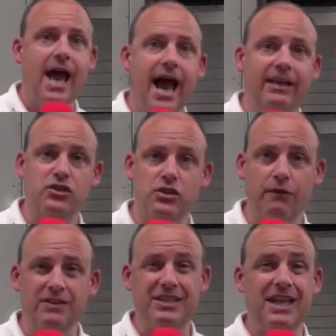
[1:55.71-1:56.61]
and
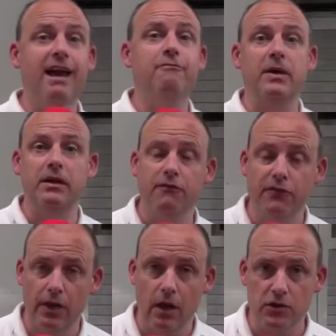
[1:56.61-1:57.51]
serviced and have been for
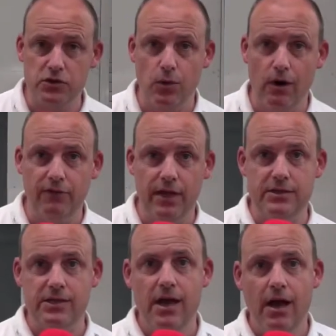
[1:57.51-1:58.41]
the last 12 years.